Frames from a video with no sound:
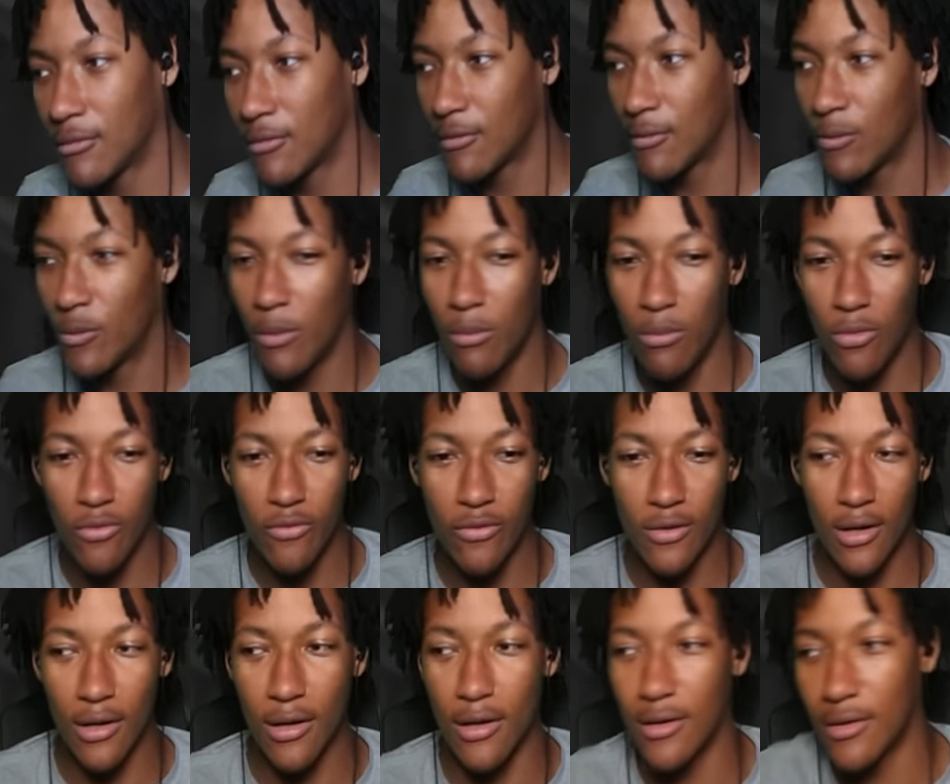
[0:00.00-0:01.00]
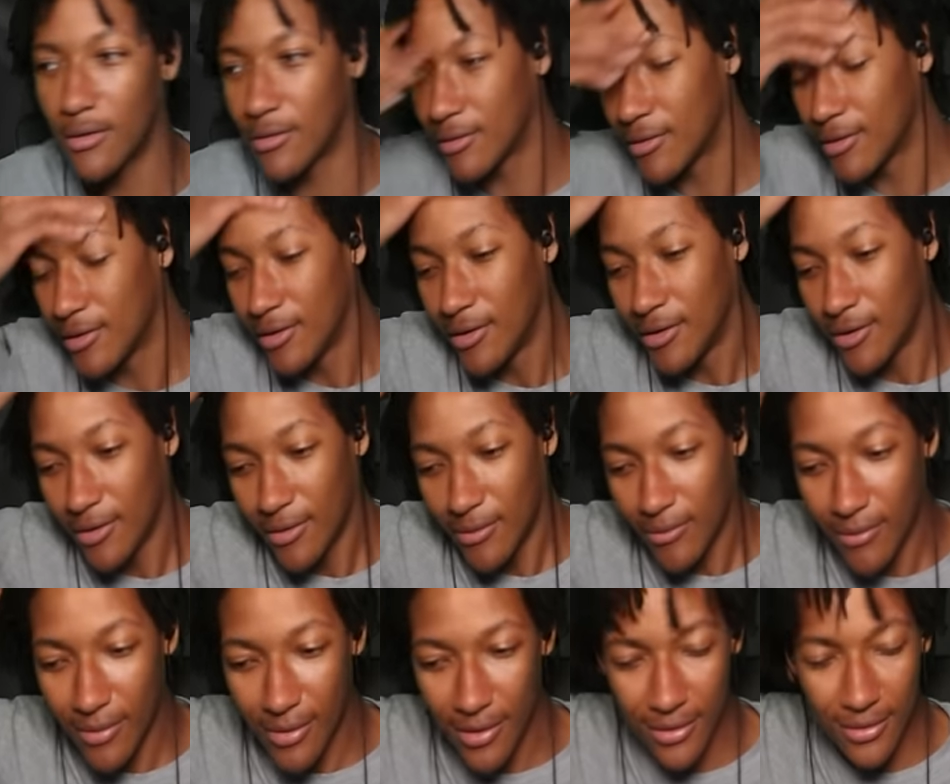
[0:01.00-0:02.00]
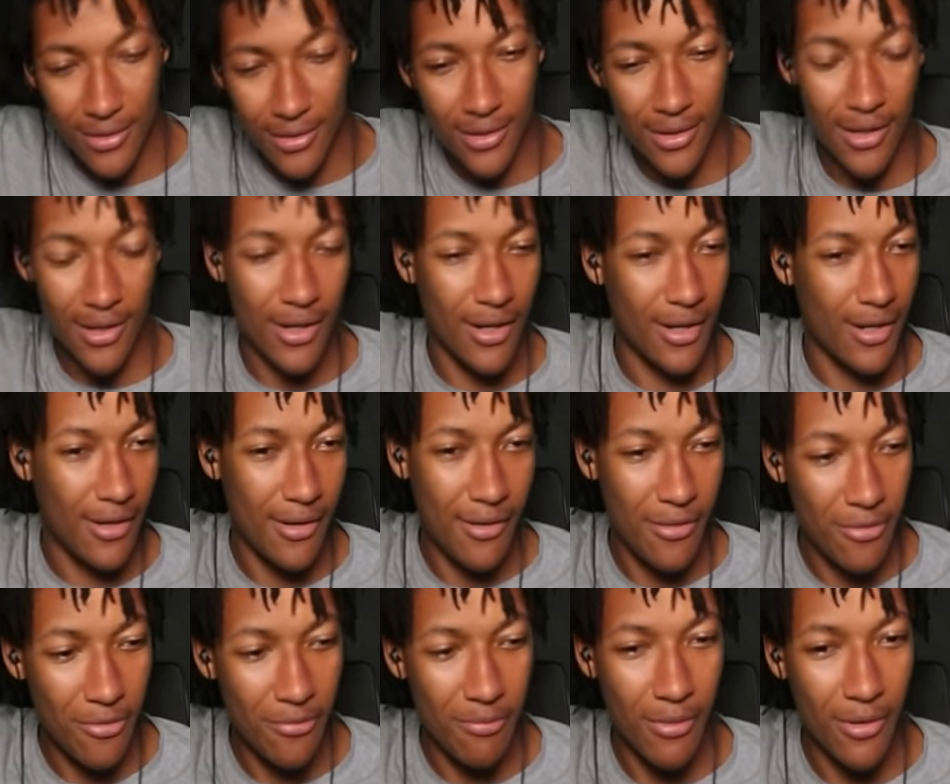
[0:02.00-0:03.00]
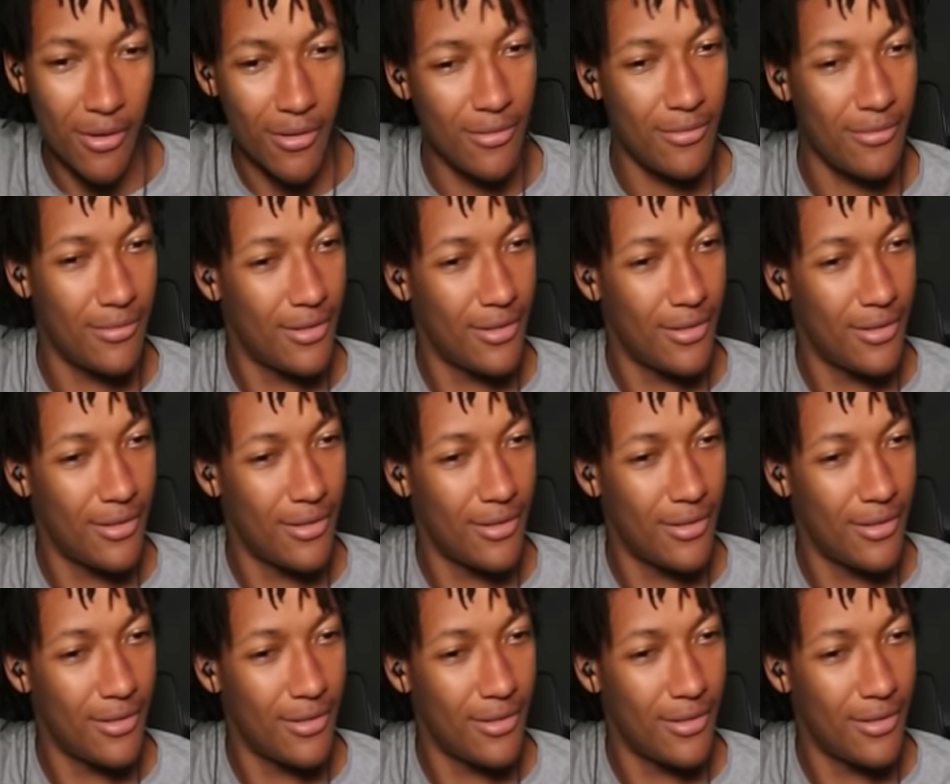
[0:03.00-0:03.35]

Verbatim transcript: We're moving on. What the hell, bro?